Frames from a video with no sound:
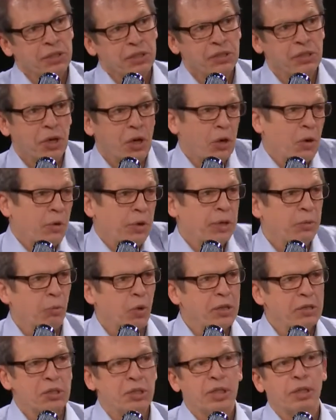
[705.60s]
So it
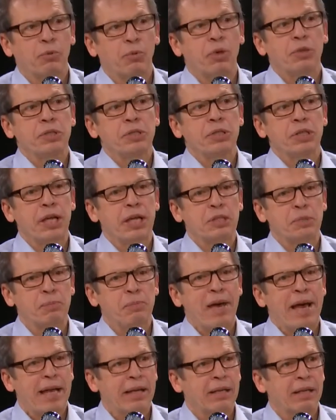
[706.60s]
wasn't as
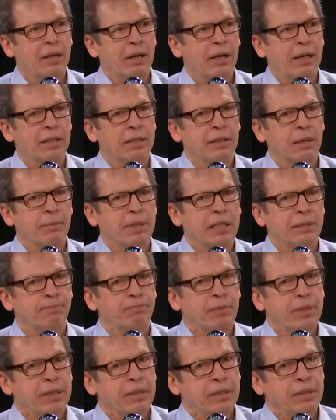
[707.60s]
bad a night. I
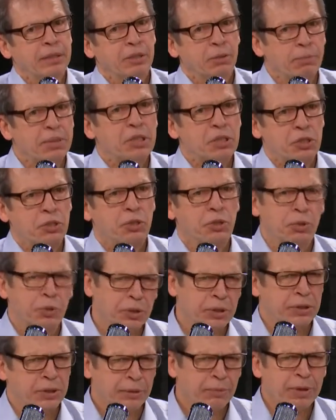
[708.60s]
mean, you missed 2,
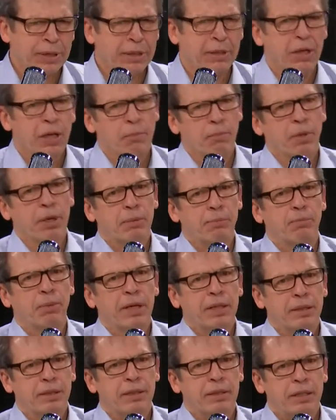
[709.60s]
you say, wow,
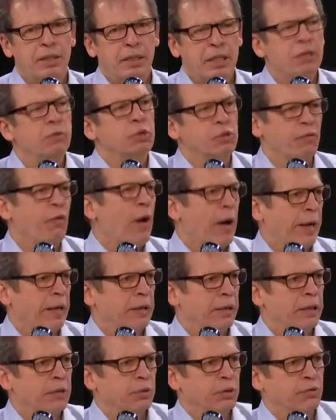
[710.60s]
but he was fine.
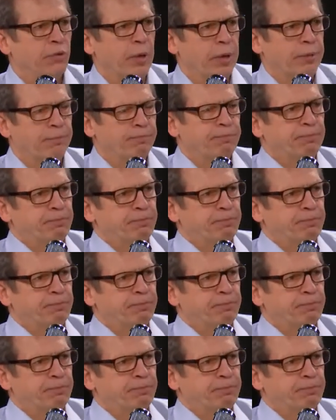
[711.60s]
He was fine.